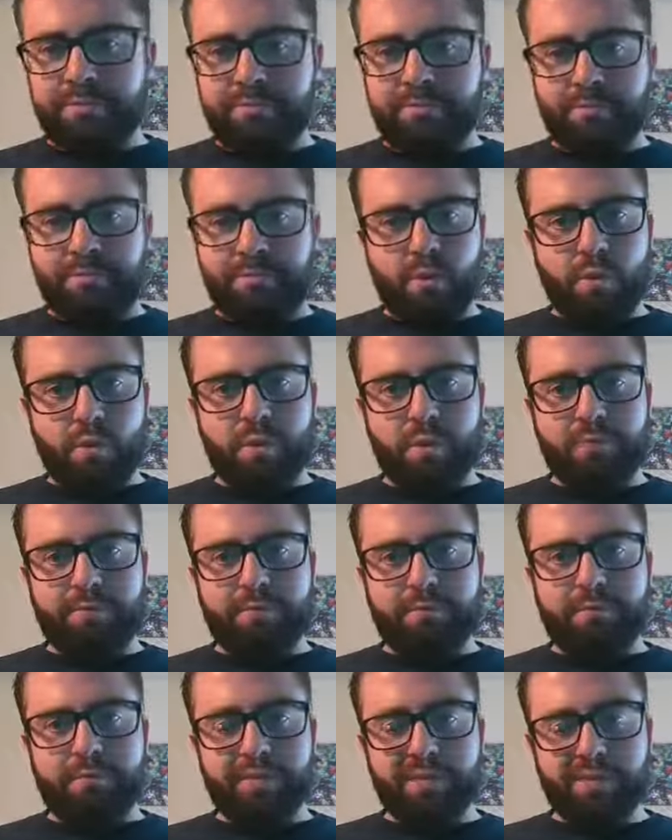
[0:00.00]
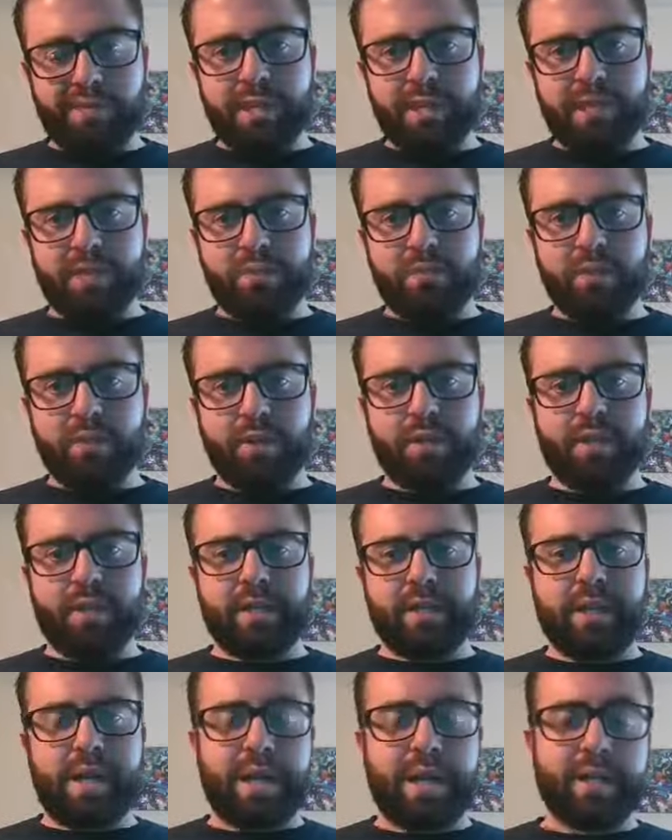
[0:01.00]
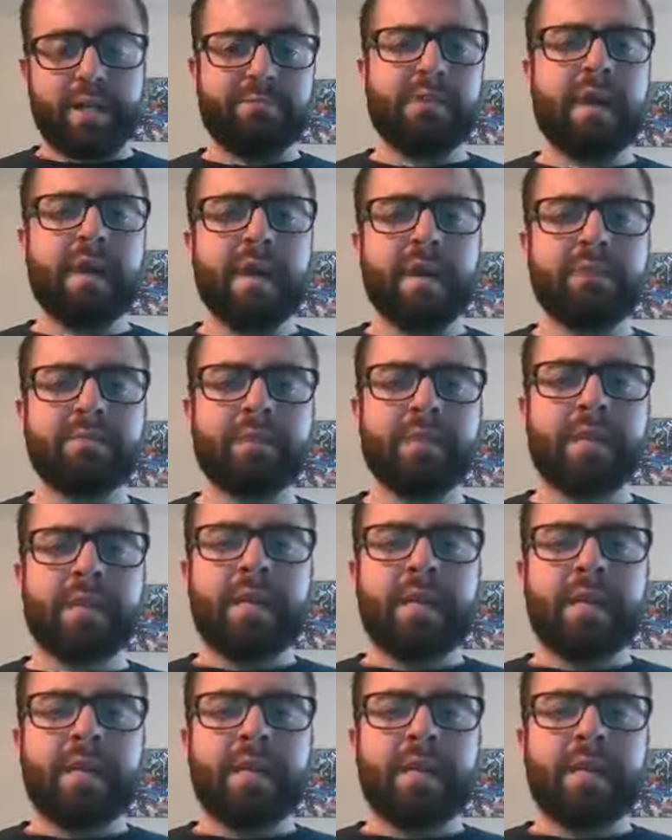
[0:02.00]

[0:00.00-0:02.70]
four to six working nine to five,